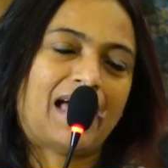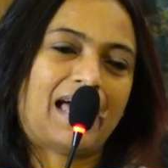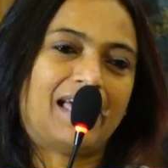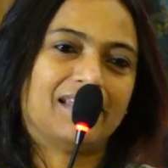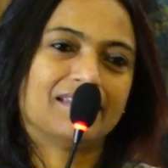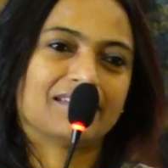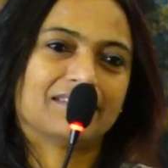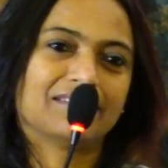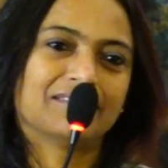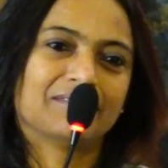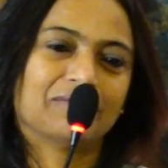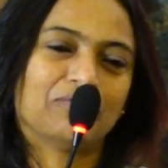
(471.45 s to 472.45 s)
and
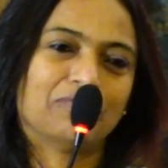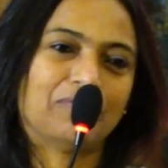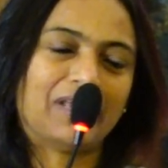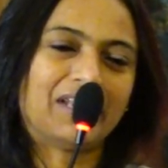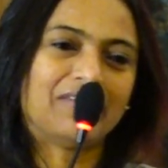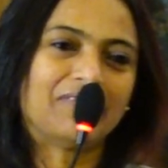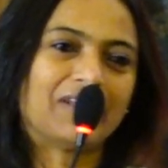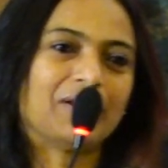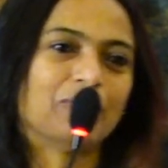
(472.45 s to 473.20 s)
very, very